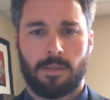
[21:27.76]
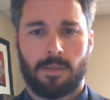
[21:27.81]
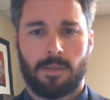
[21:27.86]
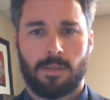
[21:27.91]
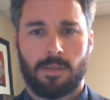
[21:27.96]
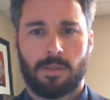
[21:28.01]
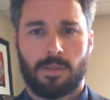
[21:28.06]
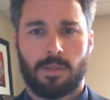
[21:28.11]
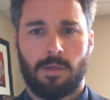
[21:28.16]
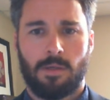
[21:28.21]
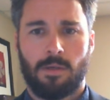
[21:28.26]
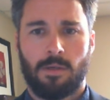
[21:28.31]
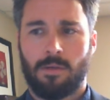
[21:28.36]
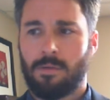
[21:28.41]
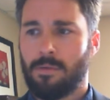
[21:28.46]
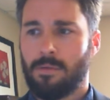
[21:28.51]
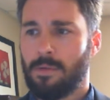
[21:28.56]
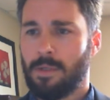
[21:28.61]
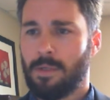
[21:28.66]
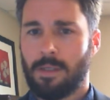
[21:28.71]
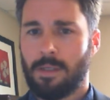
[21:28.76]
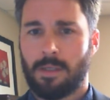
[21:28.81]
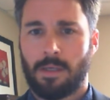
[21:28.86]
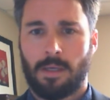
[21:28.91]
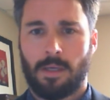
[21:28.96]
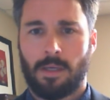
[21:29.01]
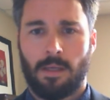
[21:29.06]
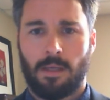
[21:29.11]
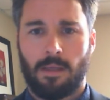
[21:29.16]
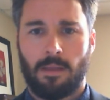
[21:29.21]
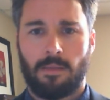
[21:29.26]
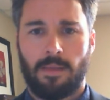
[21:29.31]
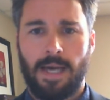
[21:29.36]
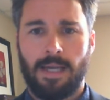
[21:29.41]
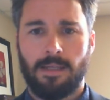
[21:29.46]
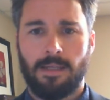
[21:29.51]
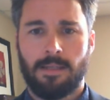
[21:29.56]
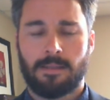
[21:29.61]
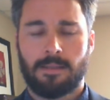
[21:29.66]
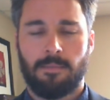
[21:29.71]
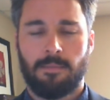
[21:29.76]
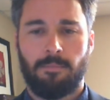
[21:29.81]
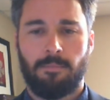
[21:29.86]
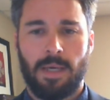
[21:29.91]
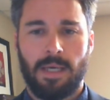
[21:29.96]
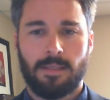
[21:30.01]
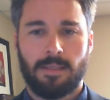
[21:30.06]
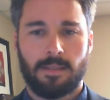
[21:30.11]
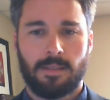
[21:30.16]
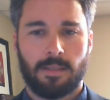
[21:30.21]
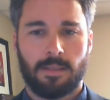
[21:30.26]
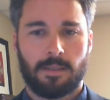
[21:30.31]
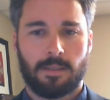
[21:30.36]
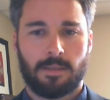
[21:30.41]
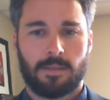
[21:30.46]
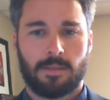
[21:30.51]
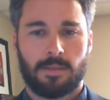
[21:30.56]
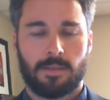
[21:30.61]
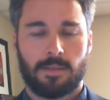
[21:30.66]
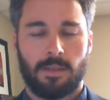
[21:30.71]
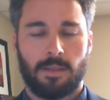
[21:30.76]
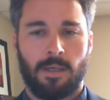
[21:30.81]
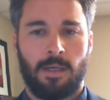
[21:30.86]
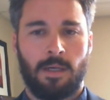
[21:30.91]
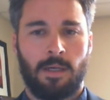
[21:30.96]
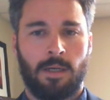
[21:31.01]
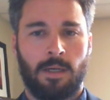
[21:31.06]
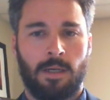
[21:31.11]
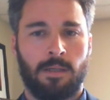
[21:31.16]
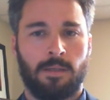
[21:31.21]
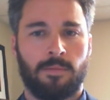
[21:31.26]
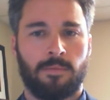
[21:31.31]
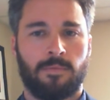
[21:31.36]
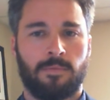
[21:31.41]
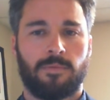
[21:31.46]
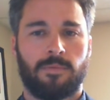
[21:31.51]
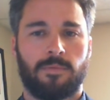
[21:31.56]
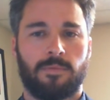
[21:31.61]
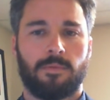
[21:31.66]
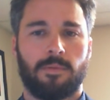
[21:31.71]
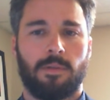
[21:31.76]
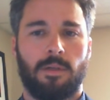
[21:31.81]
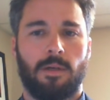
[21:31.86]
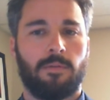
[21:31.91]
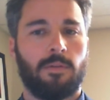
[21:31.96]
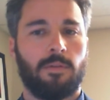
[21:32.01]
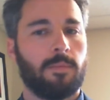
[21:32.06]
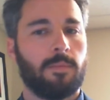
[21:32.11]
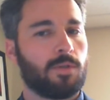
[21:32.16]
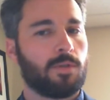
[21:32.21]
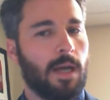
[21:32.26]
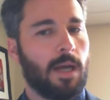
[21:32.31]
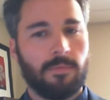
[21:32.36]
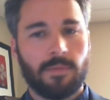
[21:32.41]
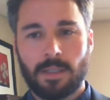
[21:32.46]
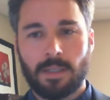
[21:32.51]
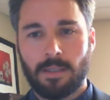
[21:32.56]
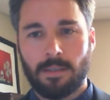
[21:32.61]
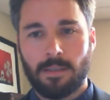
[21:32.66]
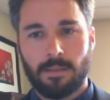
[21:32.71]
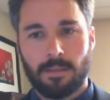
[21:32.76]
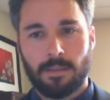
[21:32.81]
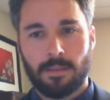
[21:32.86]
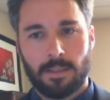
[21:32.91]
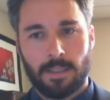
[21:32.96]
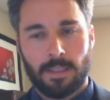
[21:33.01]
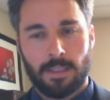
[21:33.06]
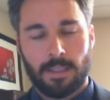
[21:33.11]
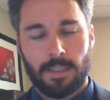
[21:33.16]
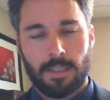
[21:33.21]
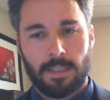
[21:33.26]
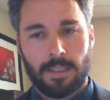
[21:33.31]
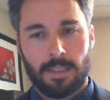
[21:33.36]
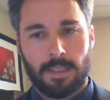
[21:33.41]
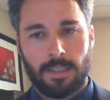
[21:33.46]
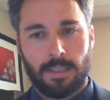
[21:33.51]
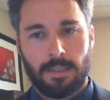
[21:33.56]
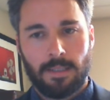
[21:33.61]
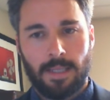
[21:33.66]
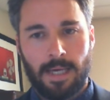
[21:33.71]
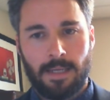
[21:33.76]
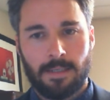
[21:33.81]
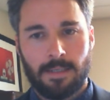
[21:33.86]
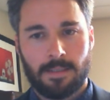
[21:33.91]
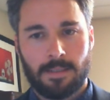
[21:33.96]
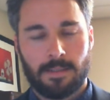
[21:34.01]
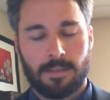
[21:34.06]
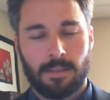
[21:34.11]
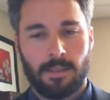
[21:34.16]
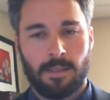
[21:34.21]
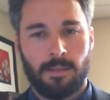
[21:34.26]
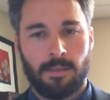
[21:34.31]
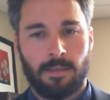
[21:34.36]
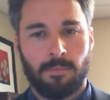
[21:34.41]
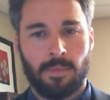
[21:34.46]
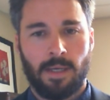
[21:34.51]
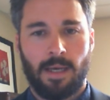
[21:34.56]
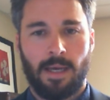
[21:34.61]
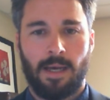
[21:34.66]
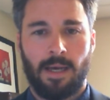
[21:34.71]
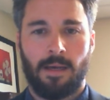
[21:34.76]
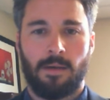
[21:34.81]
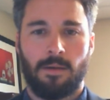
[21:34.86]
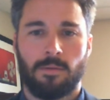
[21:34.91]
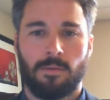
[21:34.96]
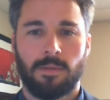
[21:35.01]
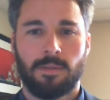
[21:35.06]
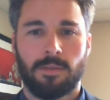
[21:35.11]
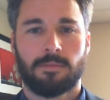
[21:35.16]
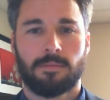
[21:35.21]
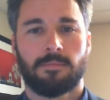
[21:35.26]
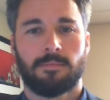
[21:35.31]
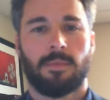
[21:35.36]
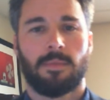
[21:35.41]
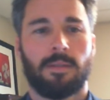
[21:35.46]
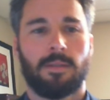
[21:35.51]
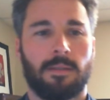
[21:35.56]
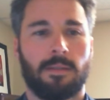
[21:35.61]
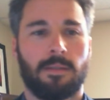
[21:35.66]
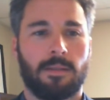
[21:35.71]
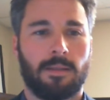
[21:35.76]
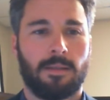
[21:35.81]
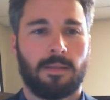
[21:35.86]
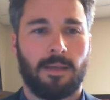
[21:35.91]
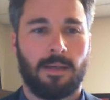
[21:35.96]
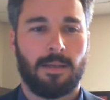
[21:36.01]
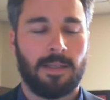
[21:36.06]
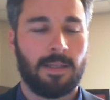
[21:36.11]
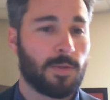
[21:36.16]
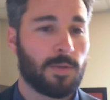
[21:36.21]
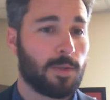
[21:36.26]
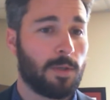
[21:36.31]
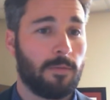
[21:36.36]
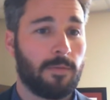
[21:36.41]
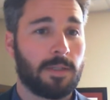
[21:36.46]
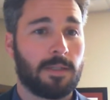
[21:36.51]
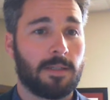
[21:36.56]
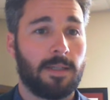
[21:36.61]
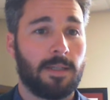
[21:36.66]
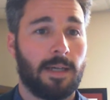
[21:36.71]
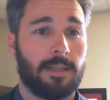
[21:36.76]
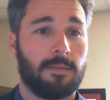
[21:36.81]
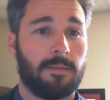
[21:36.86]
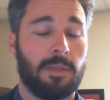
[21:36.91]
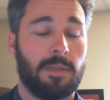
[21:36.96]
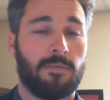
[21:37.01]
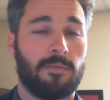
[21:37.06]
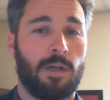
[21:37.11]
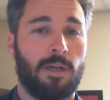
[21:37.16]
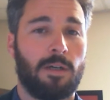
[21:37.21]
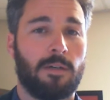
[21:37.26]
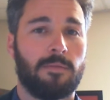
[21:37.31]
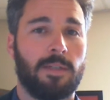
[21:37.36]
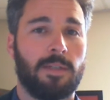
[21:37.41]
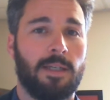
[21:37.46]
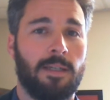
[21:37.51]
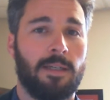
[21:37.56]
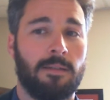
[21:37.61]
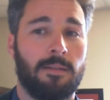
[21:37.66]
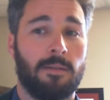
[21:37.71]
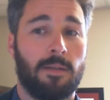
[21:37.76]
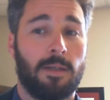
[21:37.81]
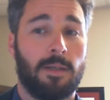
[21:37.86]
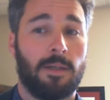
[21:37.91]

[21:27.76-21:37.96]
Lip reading: So that is the basics of human trafficking. That is how legal services got to be involved in